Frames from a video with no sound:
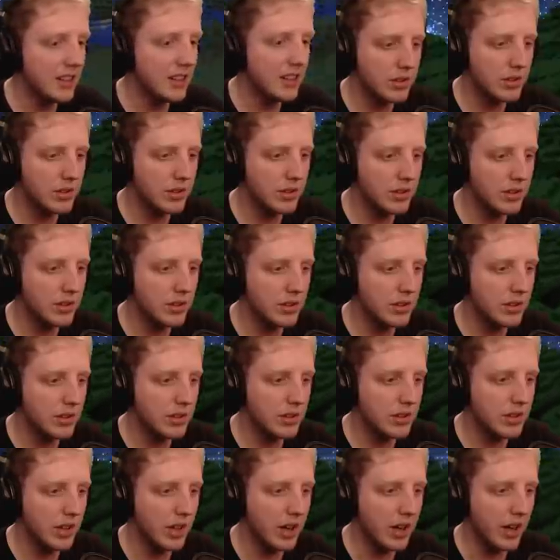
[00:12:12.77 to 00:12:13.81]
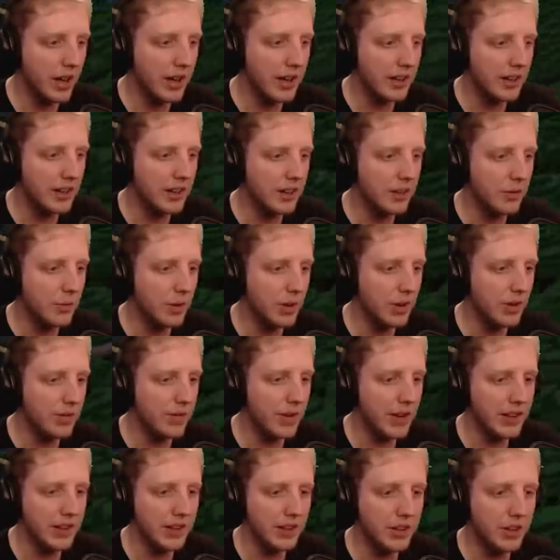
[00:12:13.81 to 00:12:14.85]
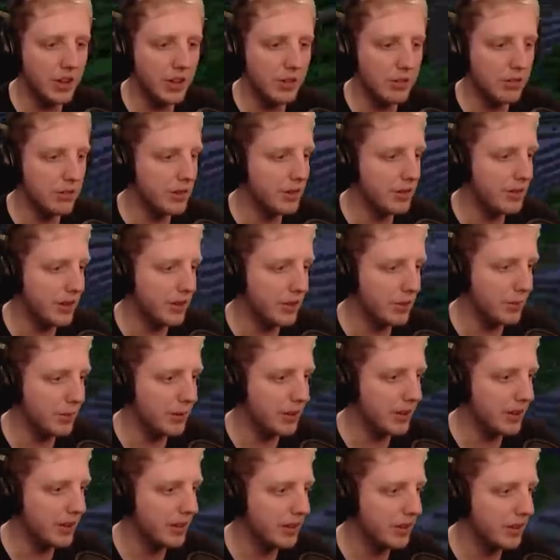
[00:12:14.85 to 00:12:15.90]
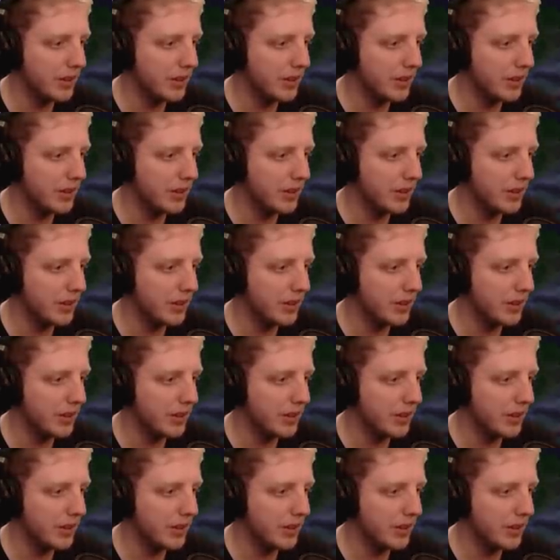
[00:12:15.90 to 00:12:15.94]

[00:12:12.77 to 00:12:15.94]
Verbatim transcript: Oh, All right, we're not fighting the coral reef this way.